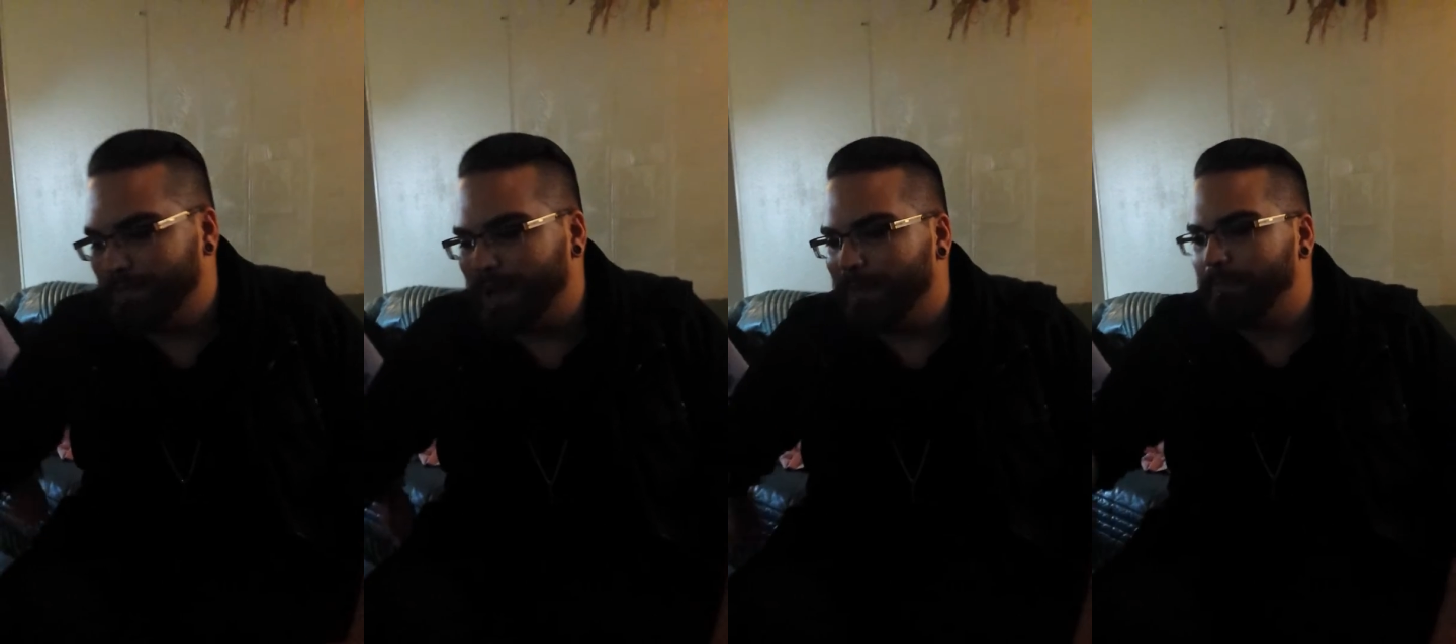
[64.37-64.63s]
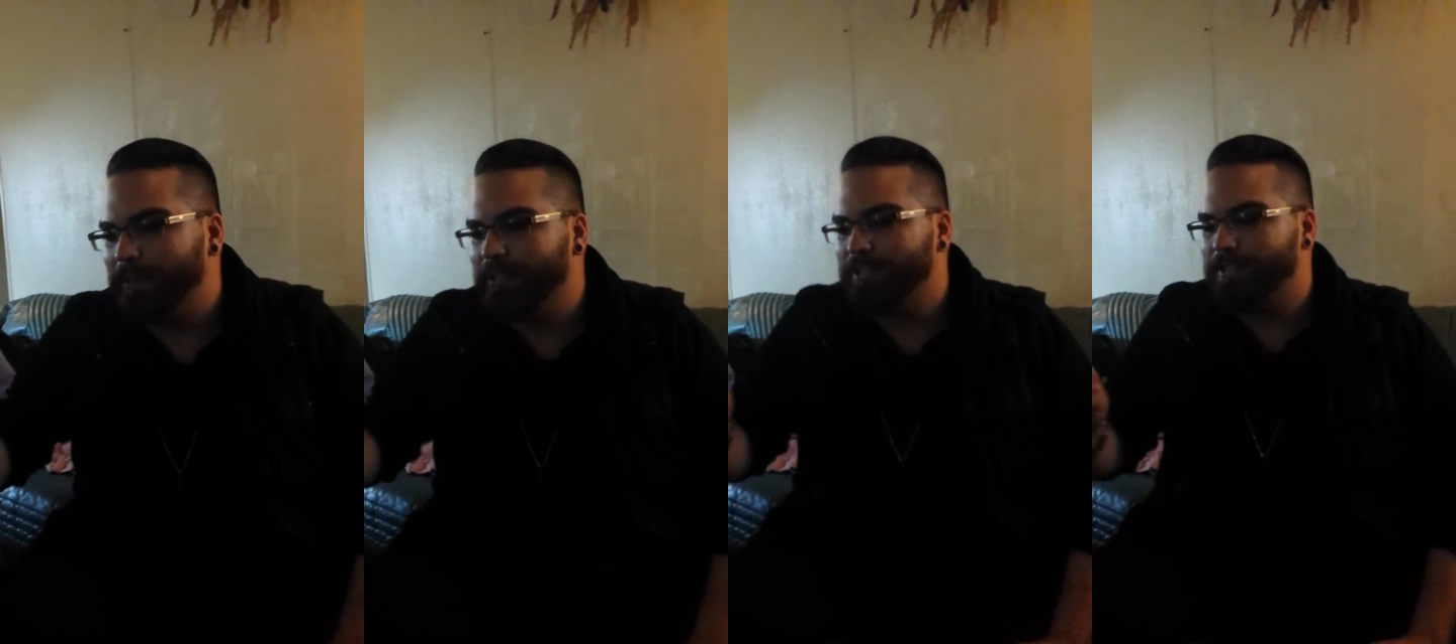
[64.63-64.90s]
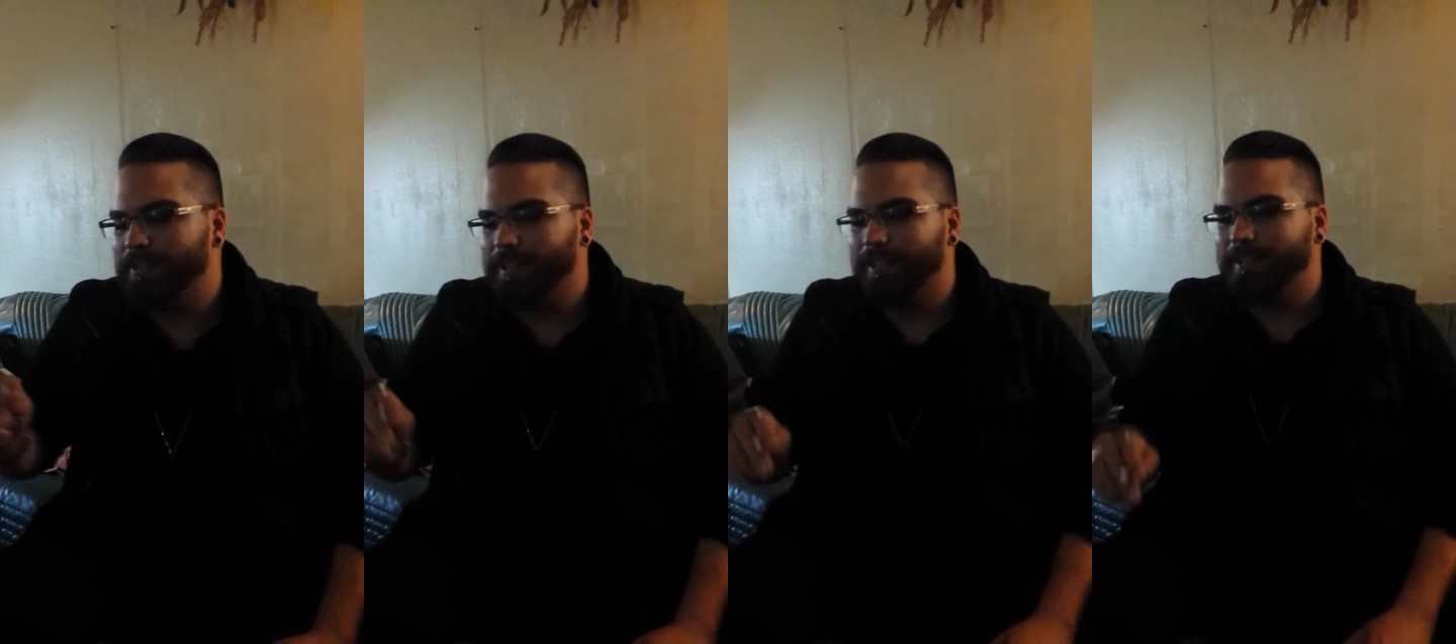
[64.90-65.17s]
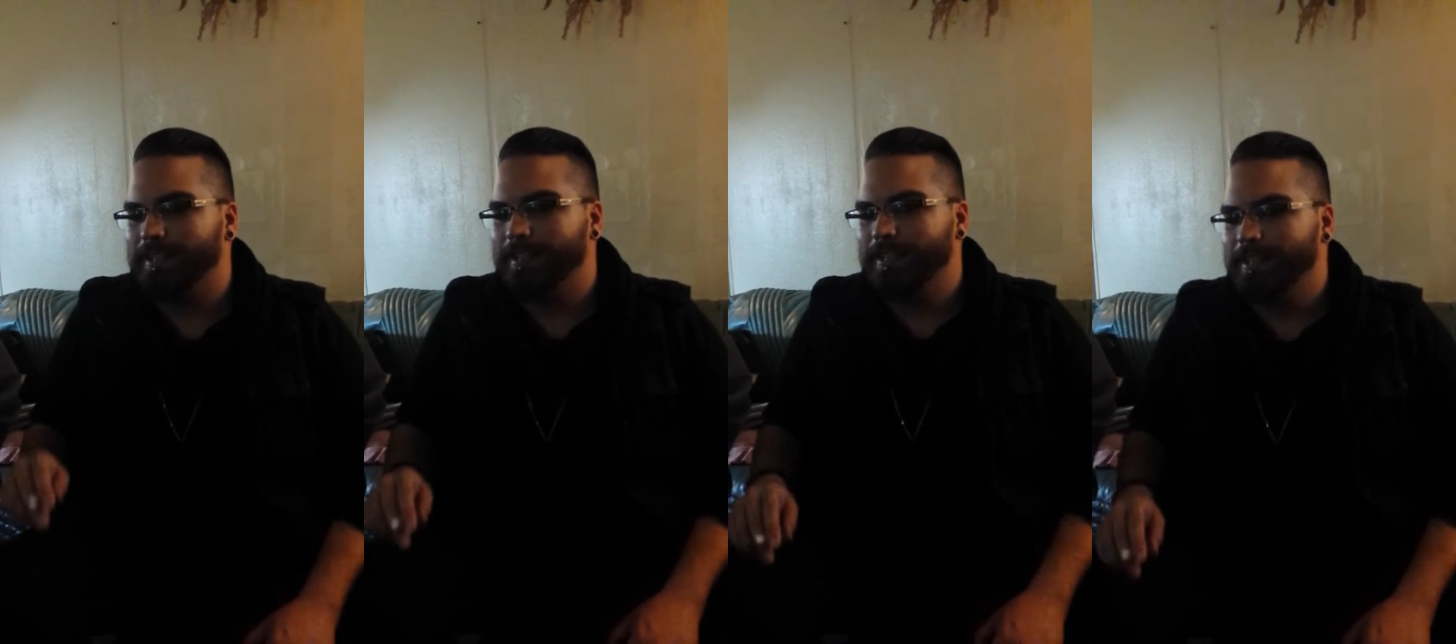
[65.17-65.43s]
rapping shit.
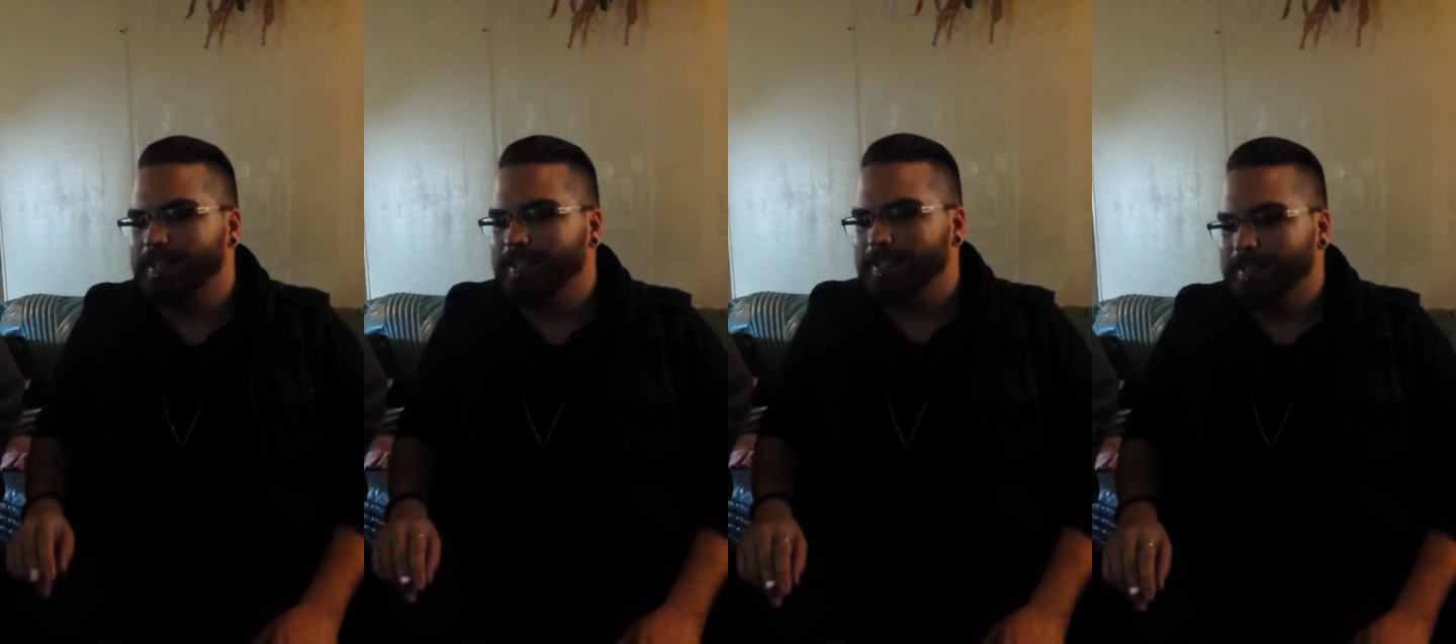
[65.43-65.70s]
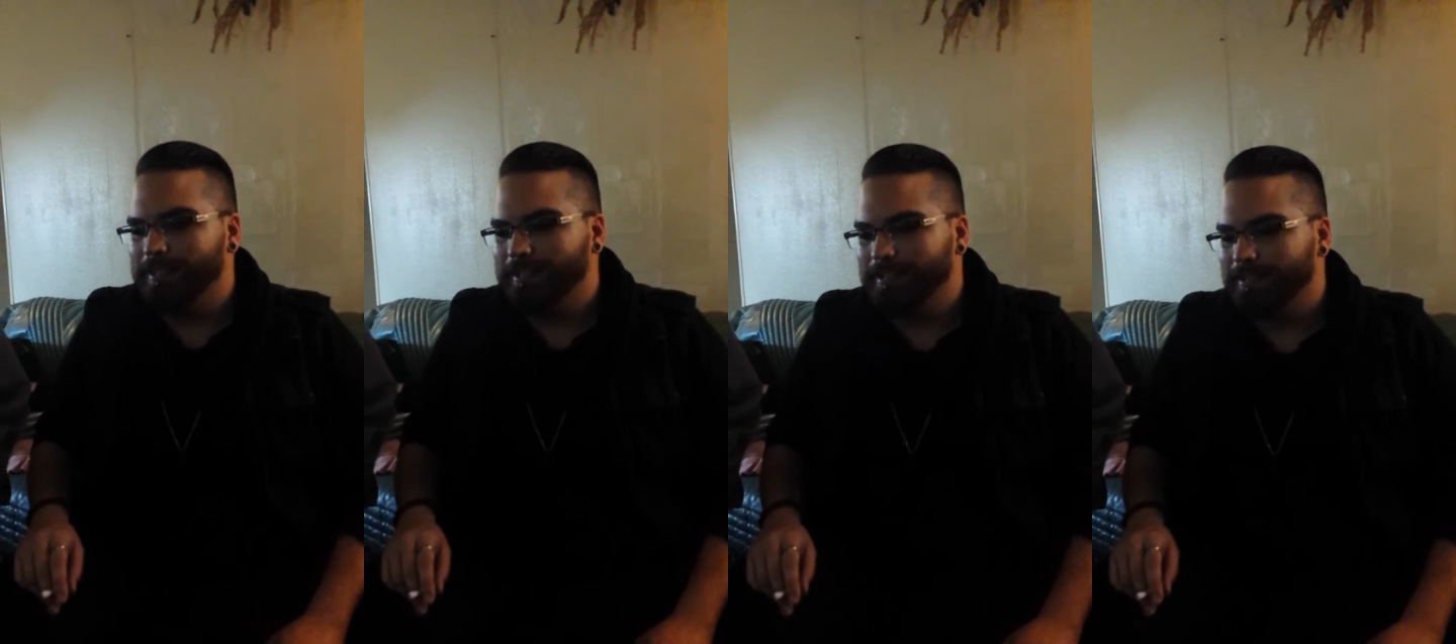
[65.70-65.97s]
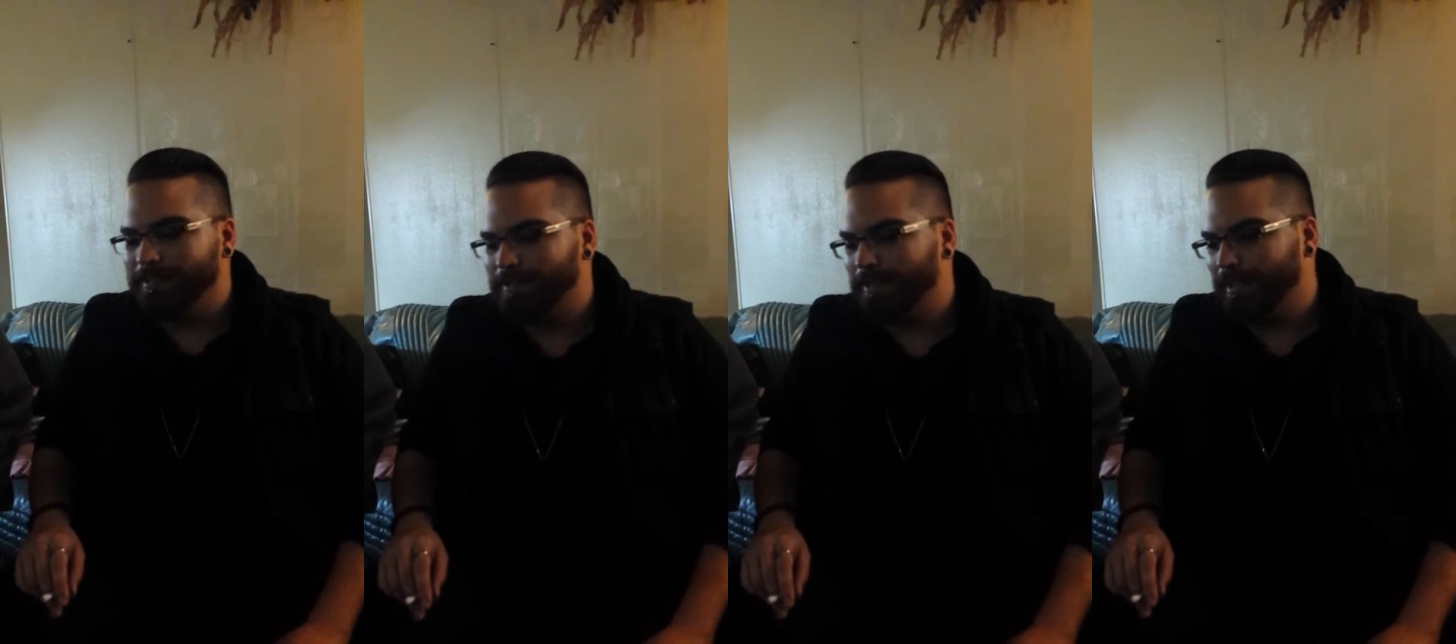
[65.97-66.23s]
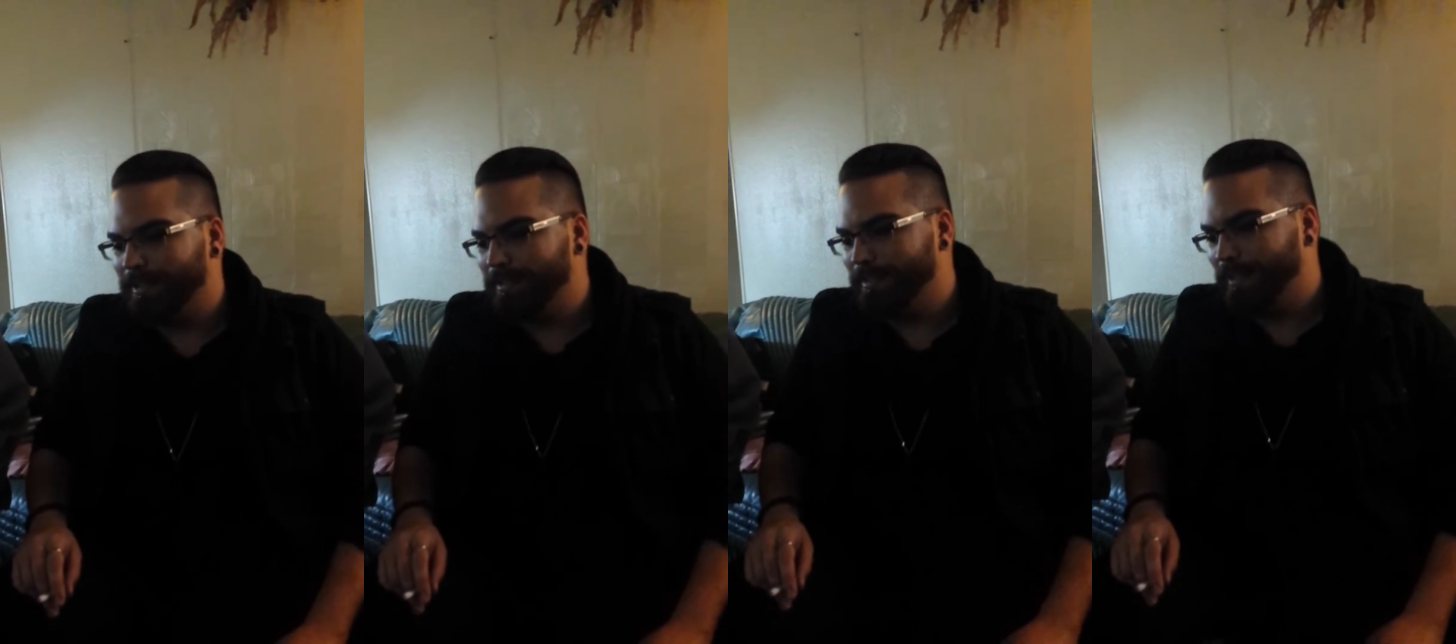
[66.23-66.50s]
So
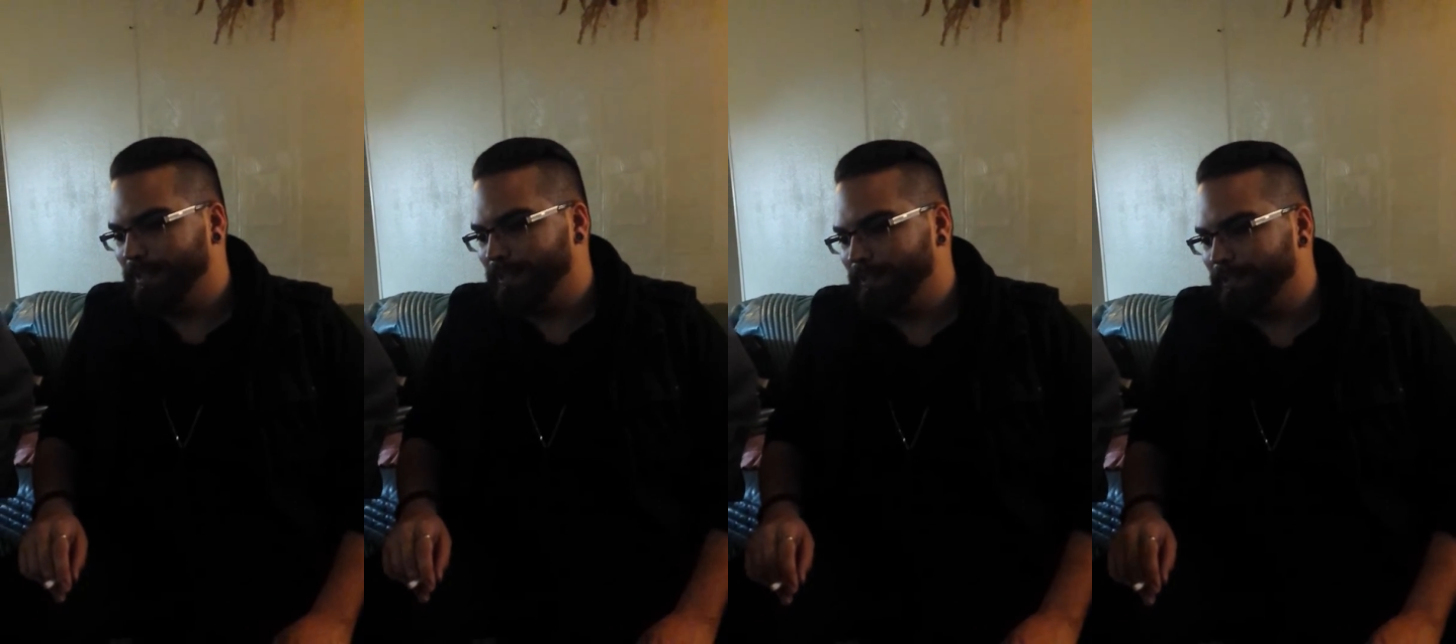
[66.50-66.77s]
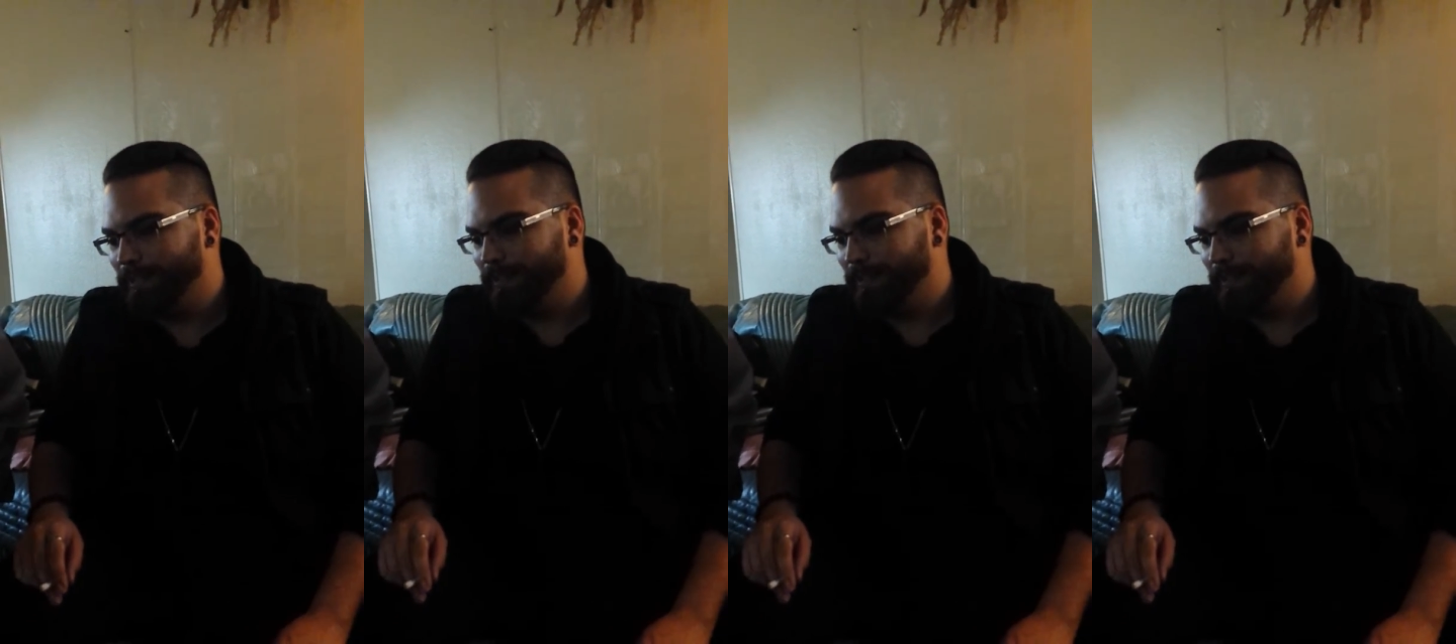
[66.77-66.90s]
let's see.